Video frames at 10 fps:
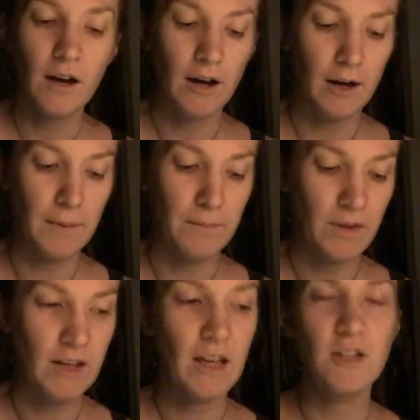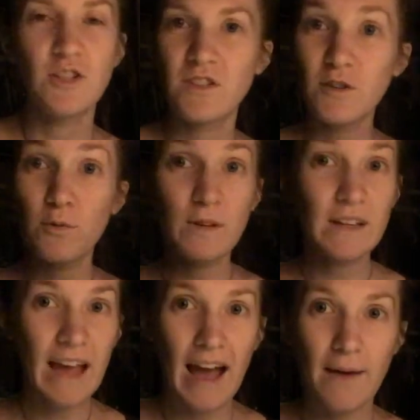Um, and again, just to
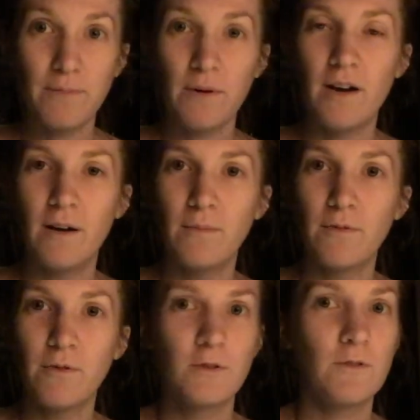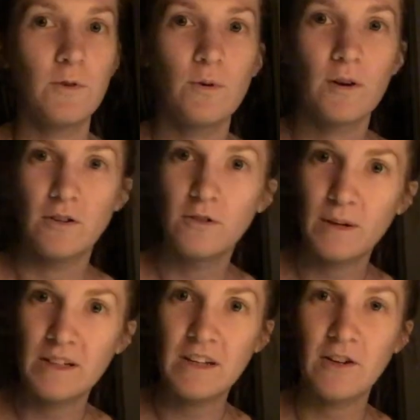recap, um, for those of you who are new to
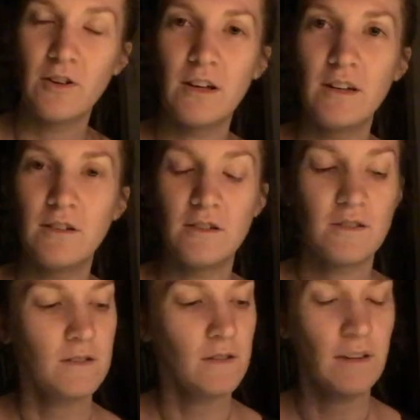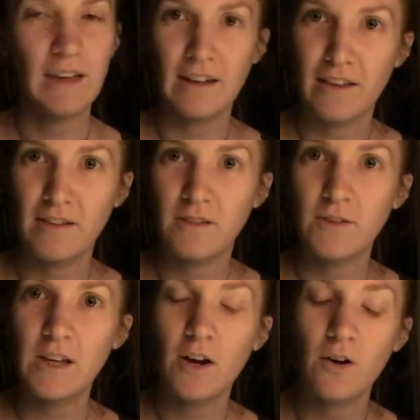my channel and just landing on this
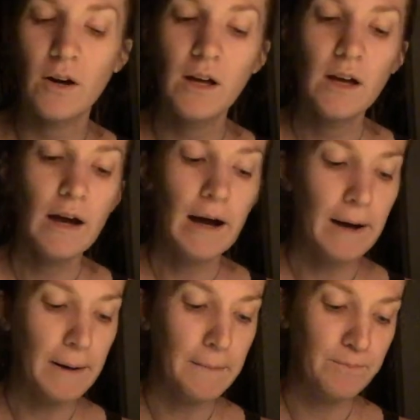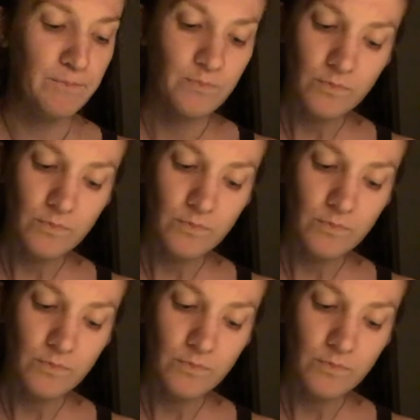video, um,